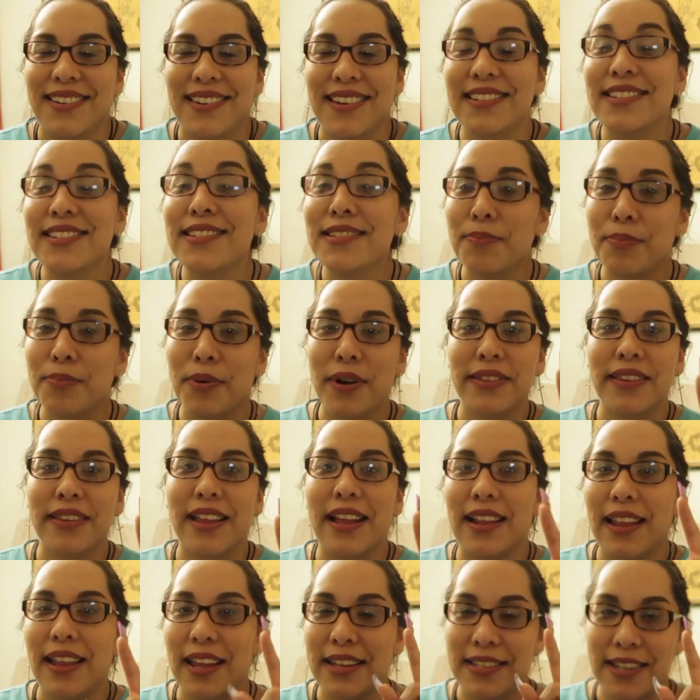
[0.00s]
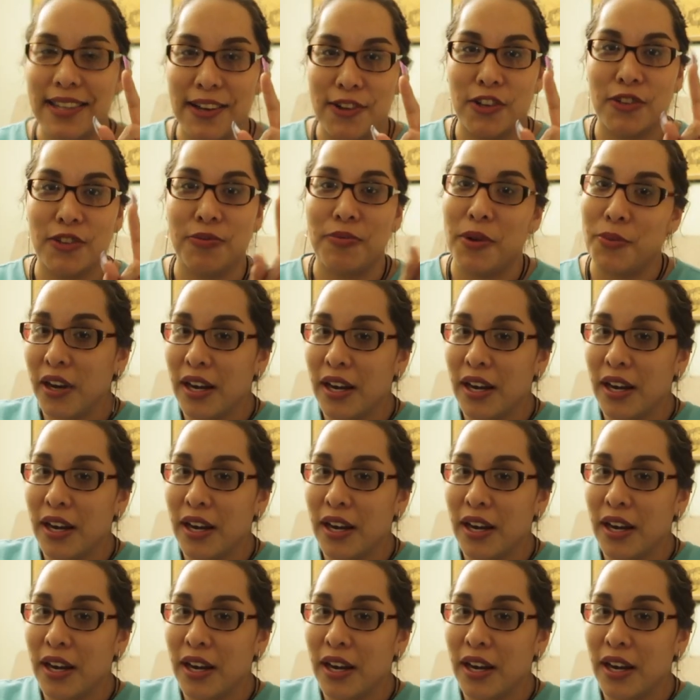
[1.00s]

And this is the part that like tickles me.